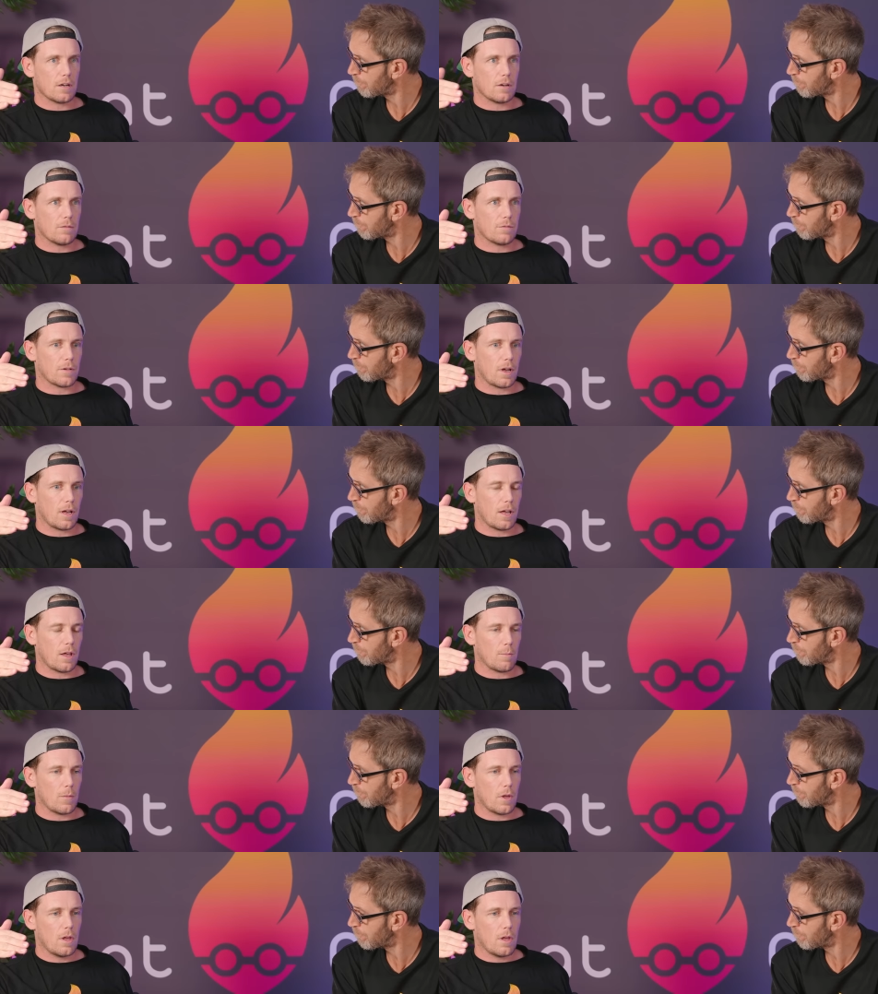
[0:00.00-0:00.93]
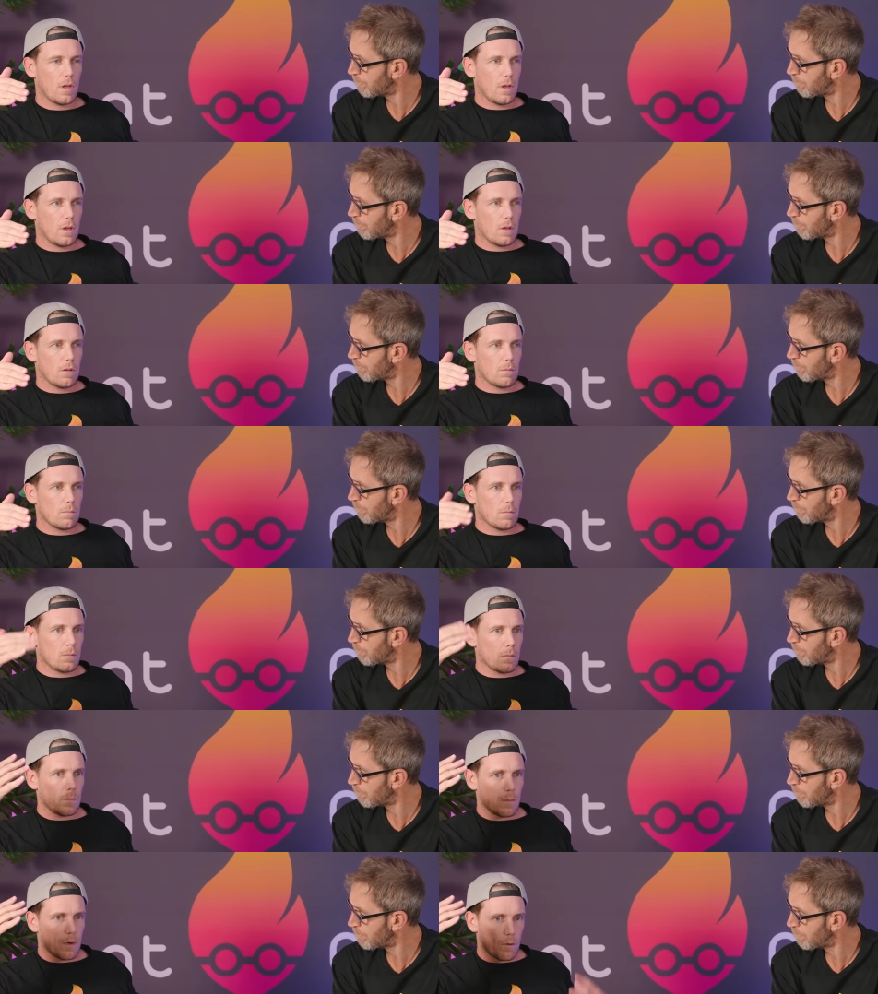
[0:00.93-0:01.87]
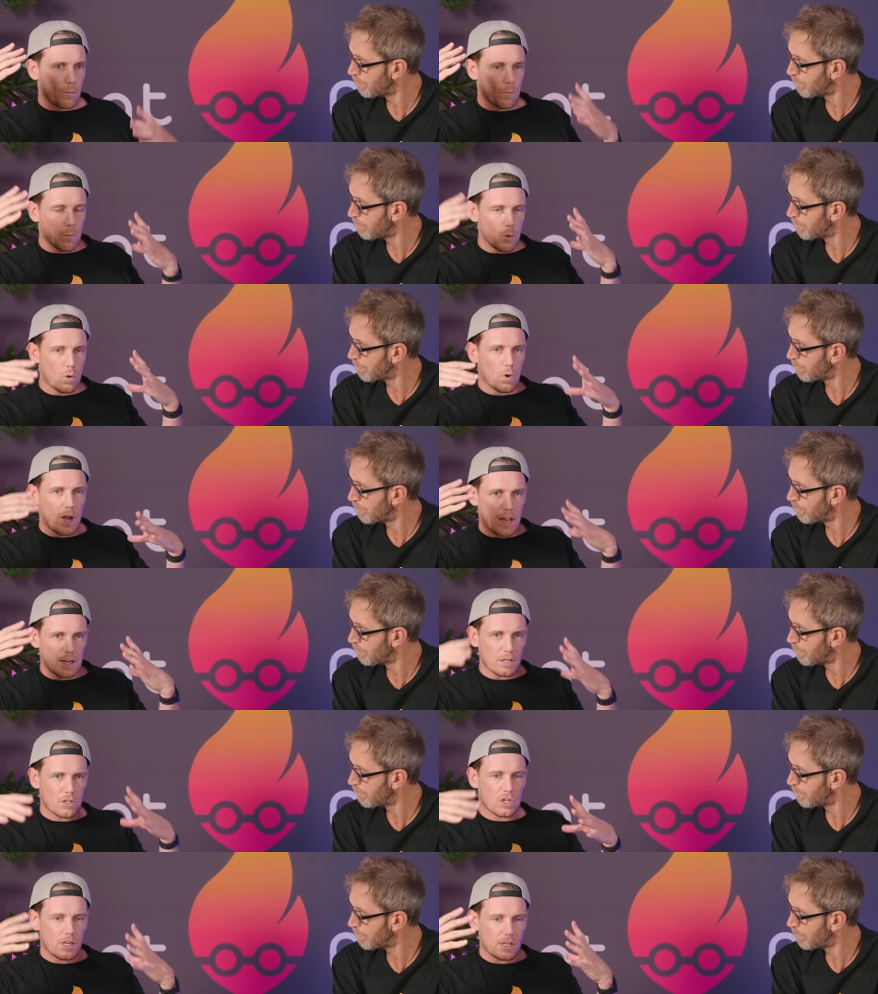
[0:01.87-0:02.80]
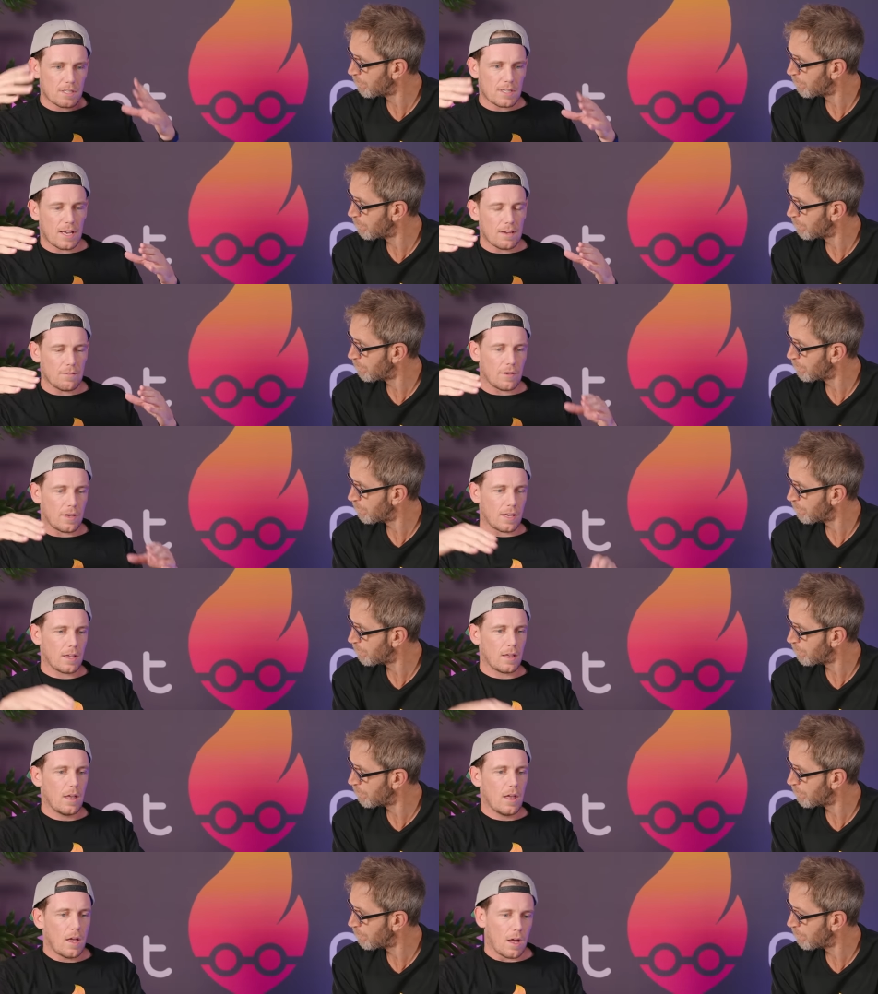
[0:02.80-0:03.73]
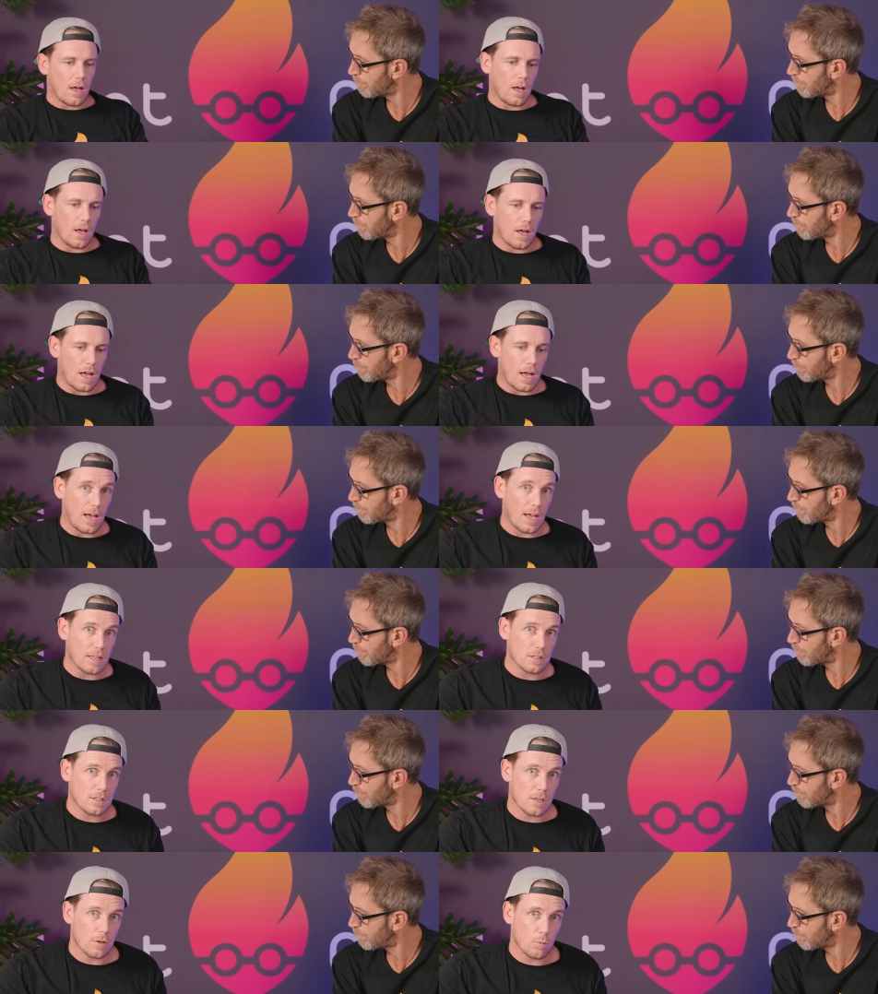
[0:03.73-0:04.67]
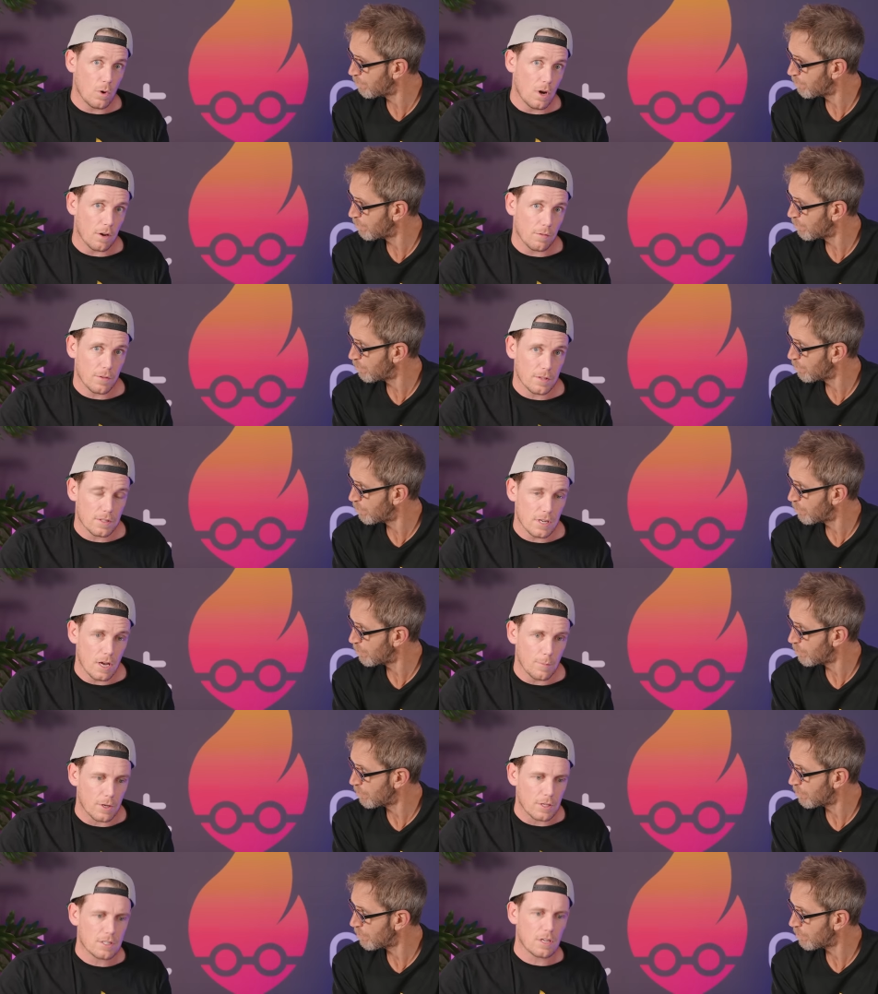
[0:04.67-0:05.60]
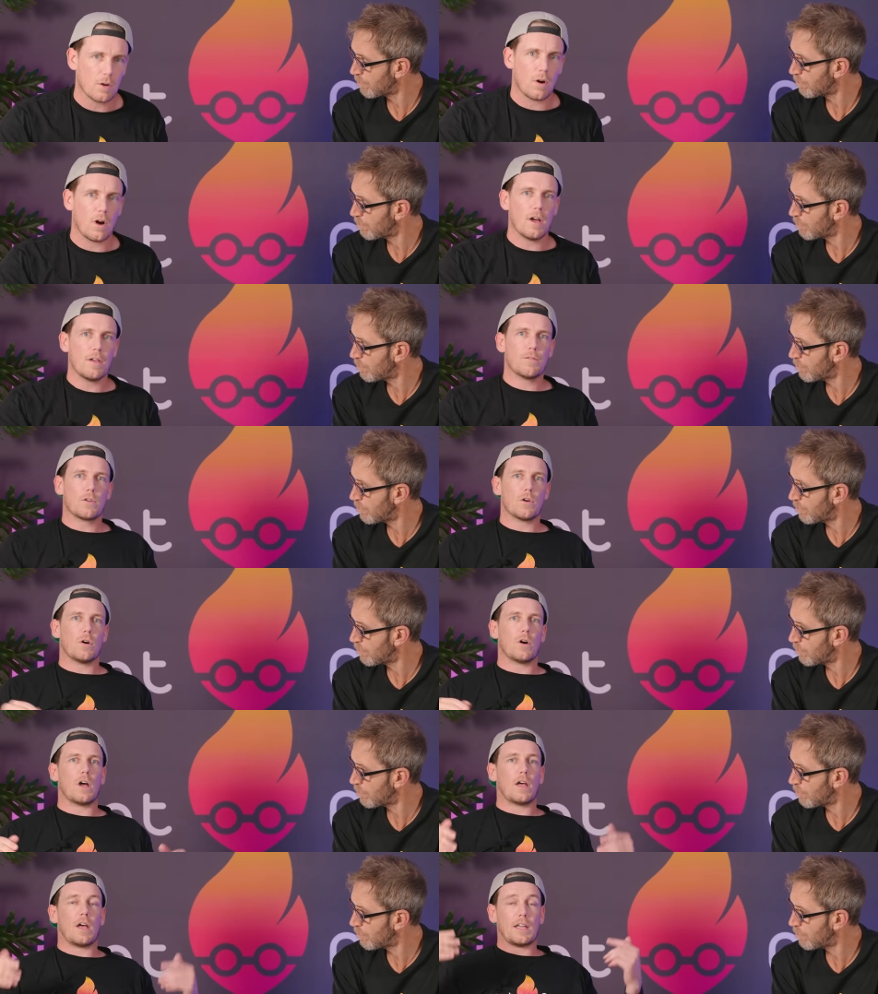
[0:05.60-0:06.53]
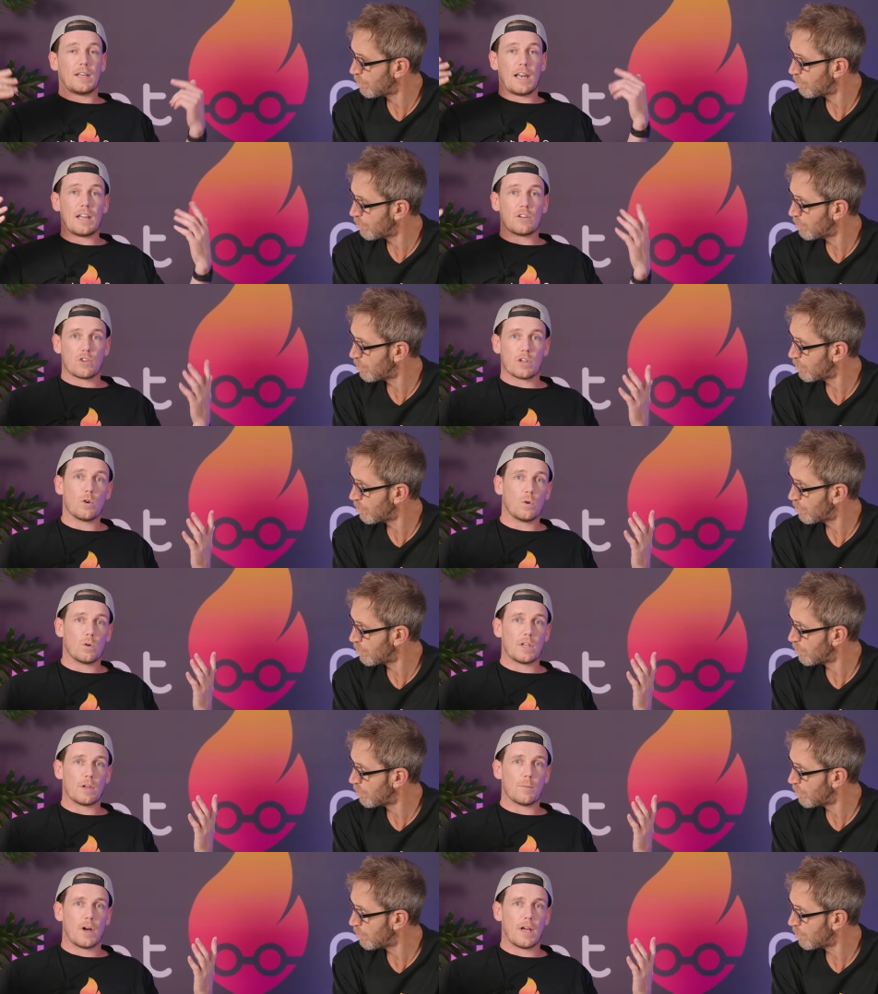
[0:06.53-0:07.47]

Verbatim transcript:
Speaker 1: kind of. Um, more energy saving uh, and can work for the summer. So I've got uh, an electric awning at